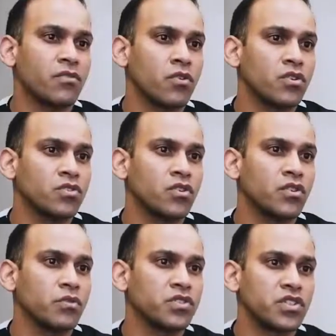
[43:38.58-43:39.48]
of cortisone
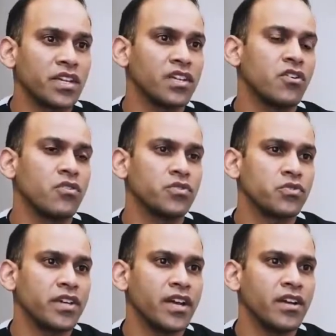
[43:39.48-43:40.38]
that was injected in all those
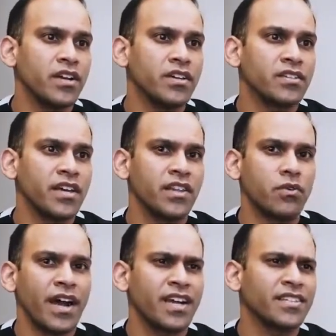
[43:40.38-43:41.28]
three areas, and they
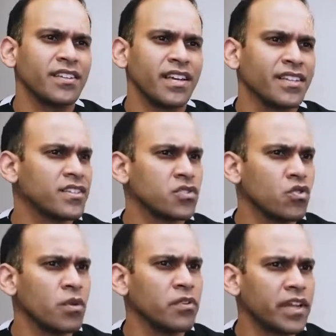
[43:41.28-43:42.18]
were asking, like, is this
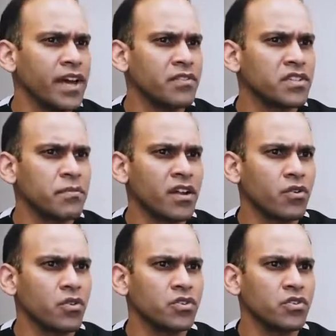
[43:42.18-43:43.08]
normal to have this amount of
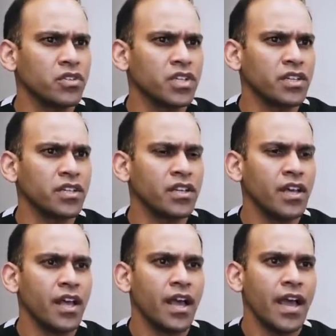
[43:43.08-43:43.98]
cortisone injected?
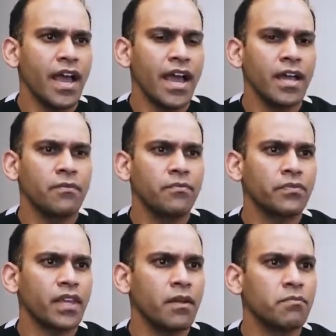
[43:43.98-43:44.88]
Yeah.
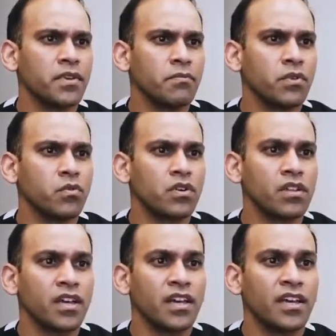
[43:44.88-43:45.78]
And people were
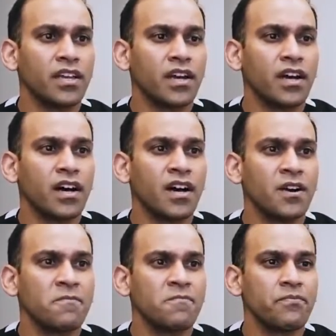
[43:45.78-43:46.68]
like,
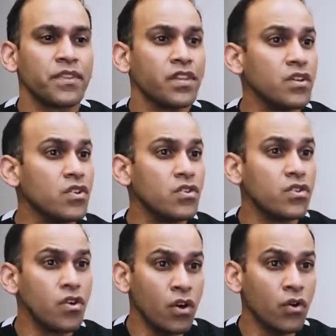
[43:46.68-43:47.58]

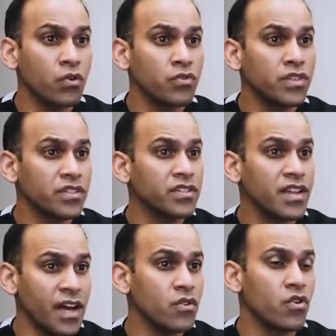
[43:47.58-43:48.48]
no, this is
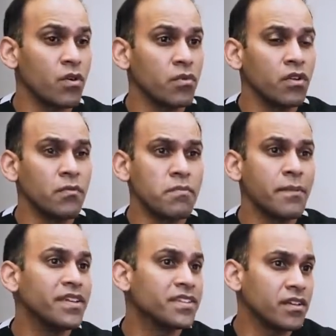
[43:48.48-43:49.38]
not normal.
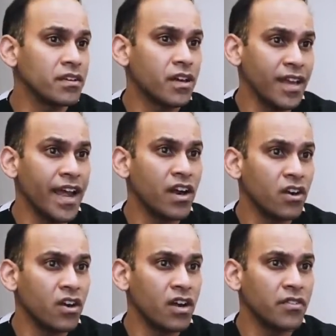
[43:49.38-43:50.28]
Maybe it's an
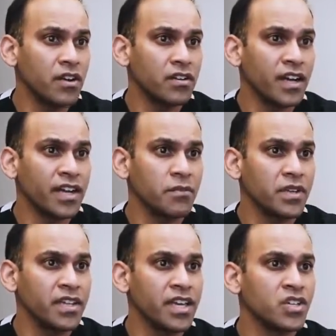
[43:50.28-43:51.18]
error on their
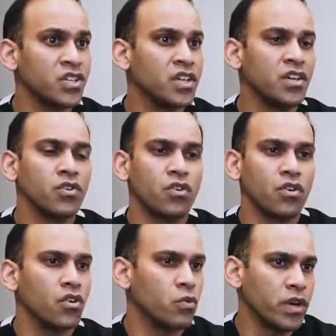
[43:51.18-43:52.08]
documentation or
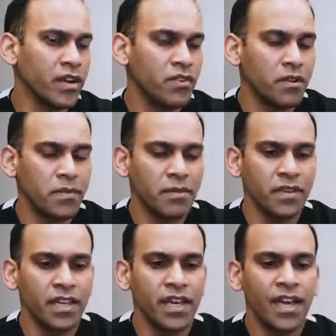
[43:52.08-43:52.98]
whatever it may
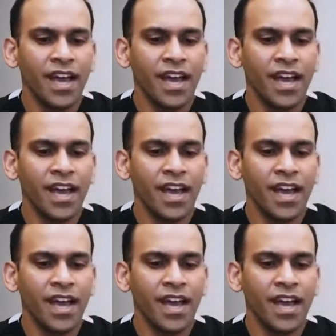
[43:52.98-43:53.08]
be.